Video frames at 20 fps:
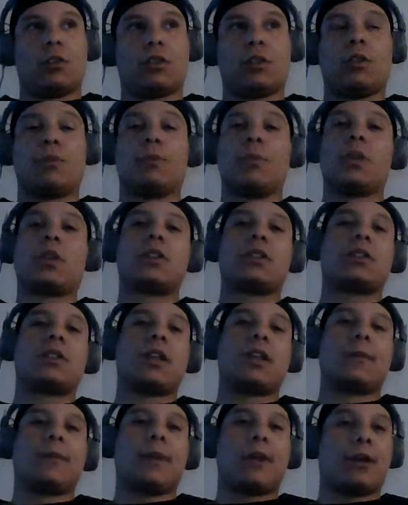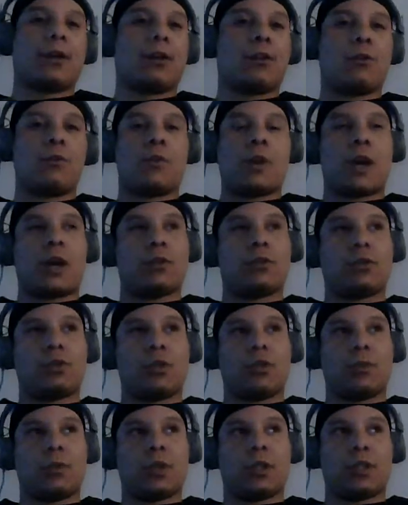the mixtape era, when I was
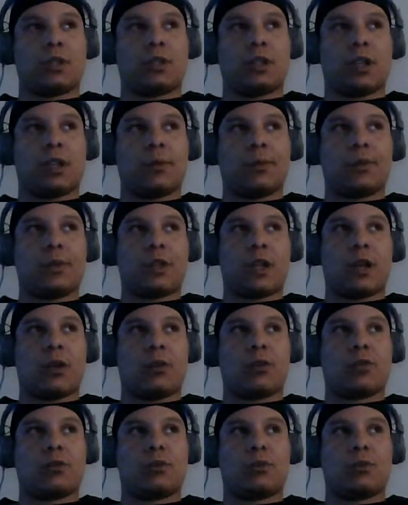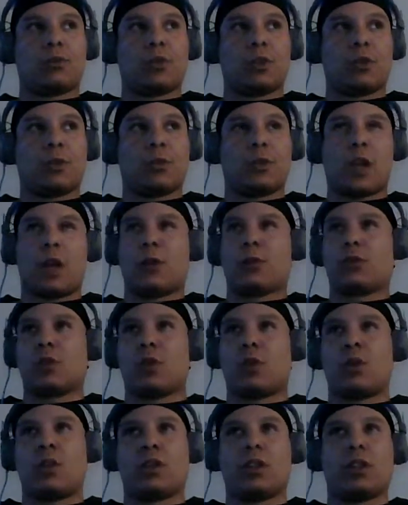doing mixtapes, and I was, when I was
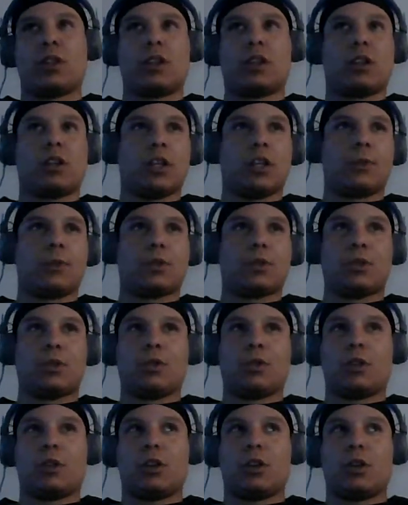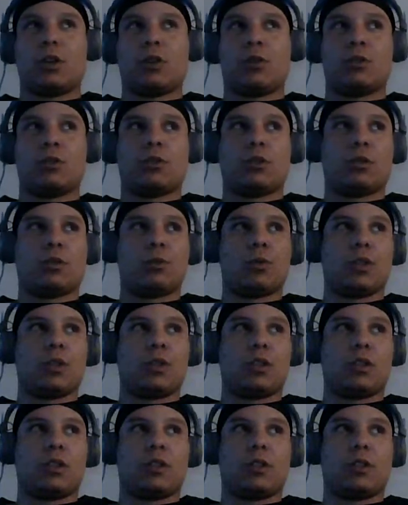going to Eclipse Studios, or when